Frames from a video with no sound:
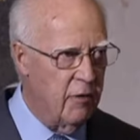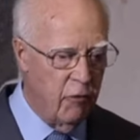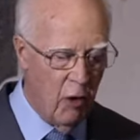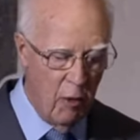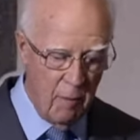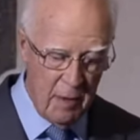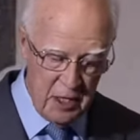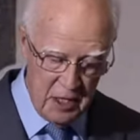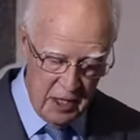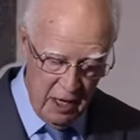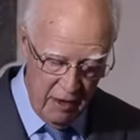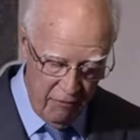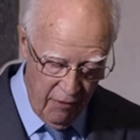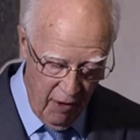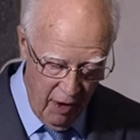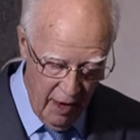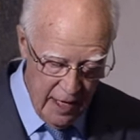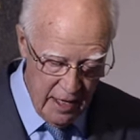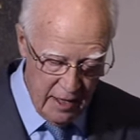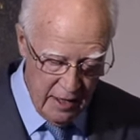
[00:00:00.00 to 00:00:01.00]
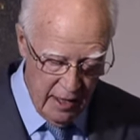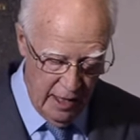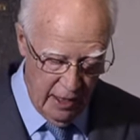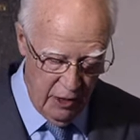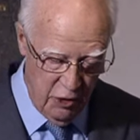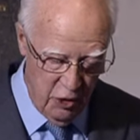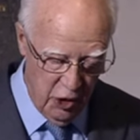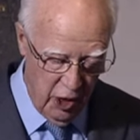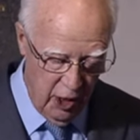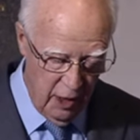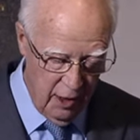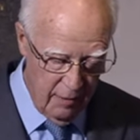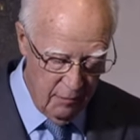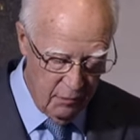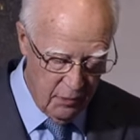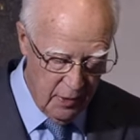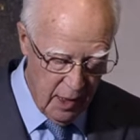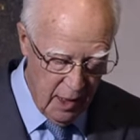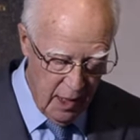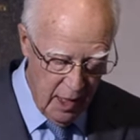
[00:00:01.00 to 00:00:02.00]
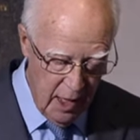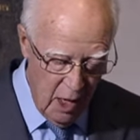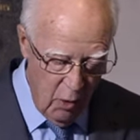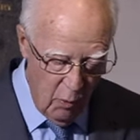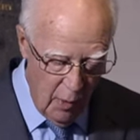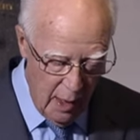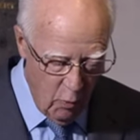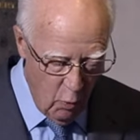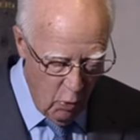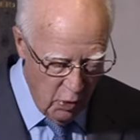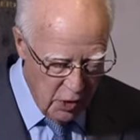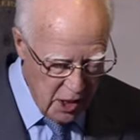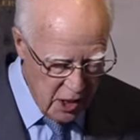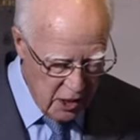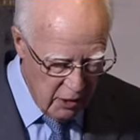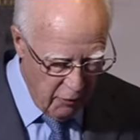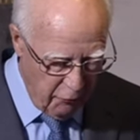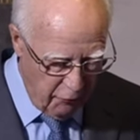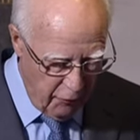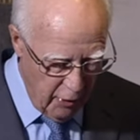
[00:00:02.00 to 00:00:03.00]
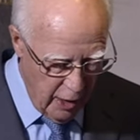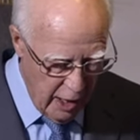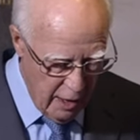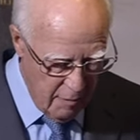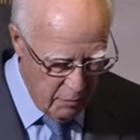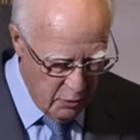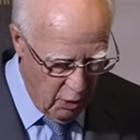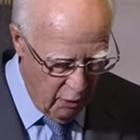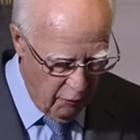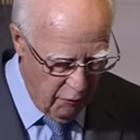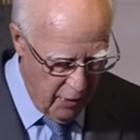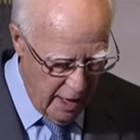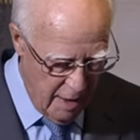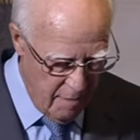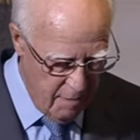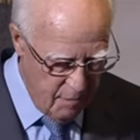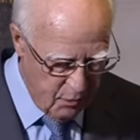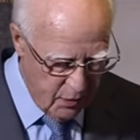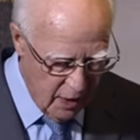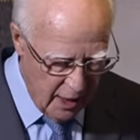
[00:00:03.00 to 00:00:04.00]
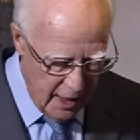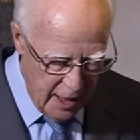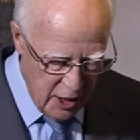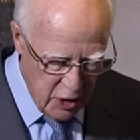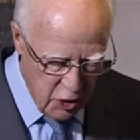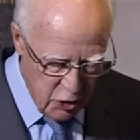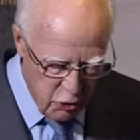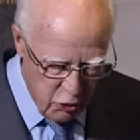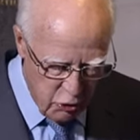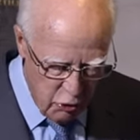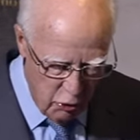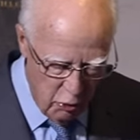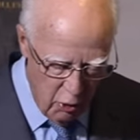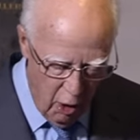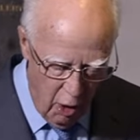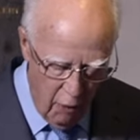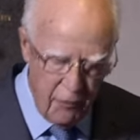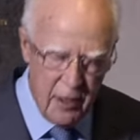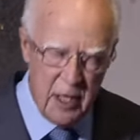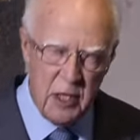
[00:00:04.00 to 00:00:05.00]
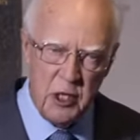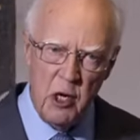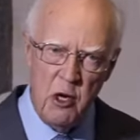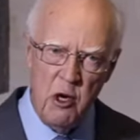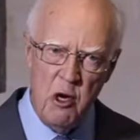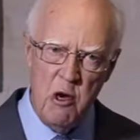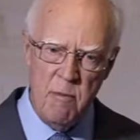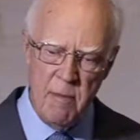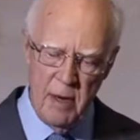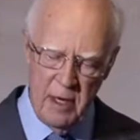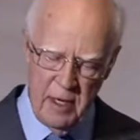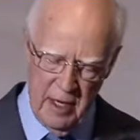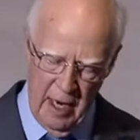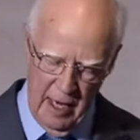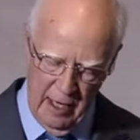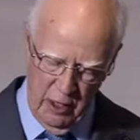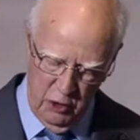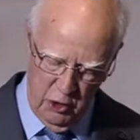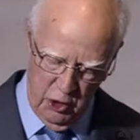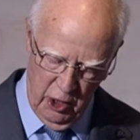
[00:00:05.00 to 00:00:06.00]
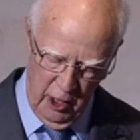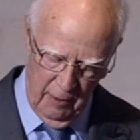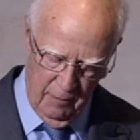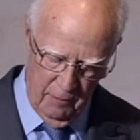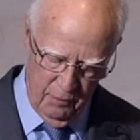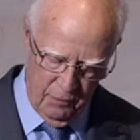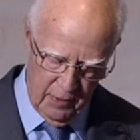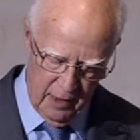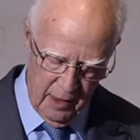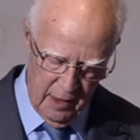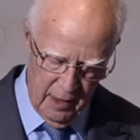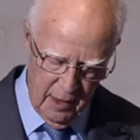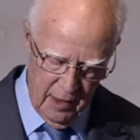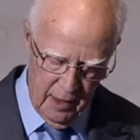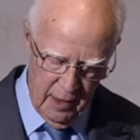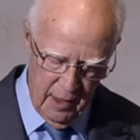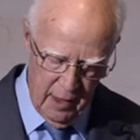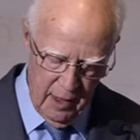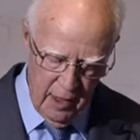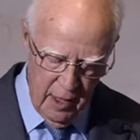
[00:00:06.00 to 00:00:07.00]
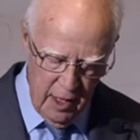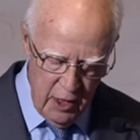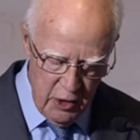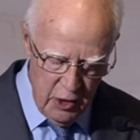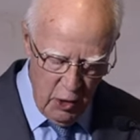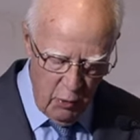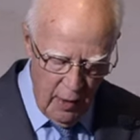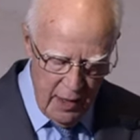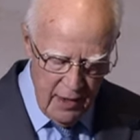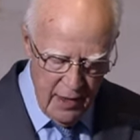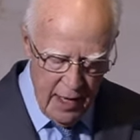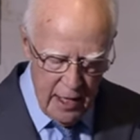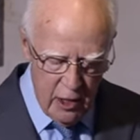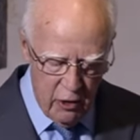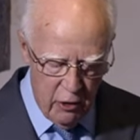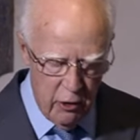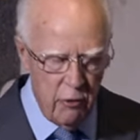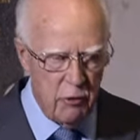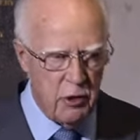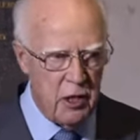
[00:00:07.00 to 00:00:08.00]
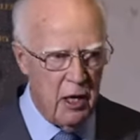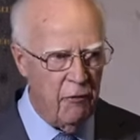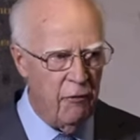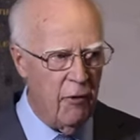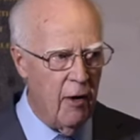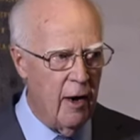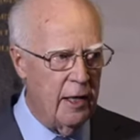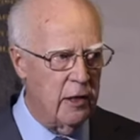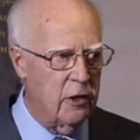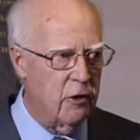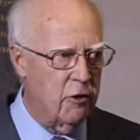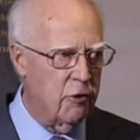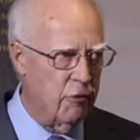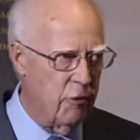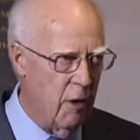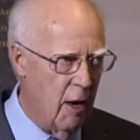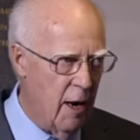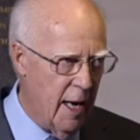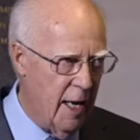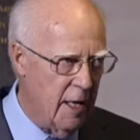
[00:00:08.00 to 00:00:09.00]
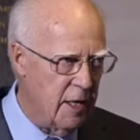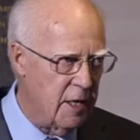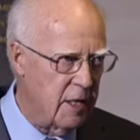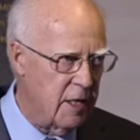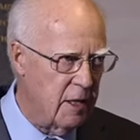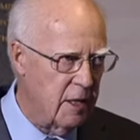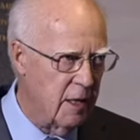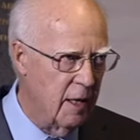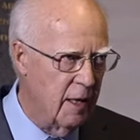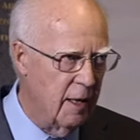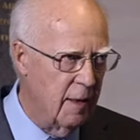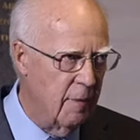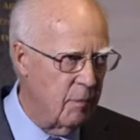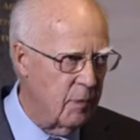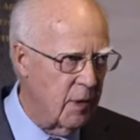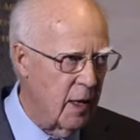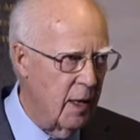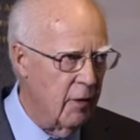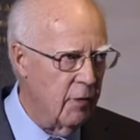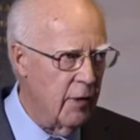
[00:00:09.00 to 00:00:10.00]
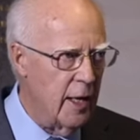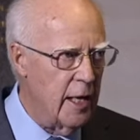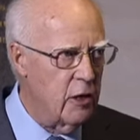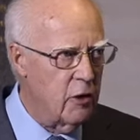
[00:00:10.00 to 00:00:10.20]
from his divine nature when what is affirmed of him is true of his human nature. So when they crucified Christ, they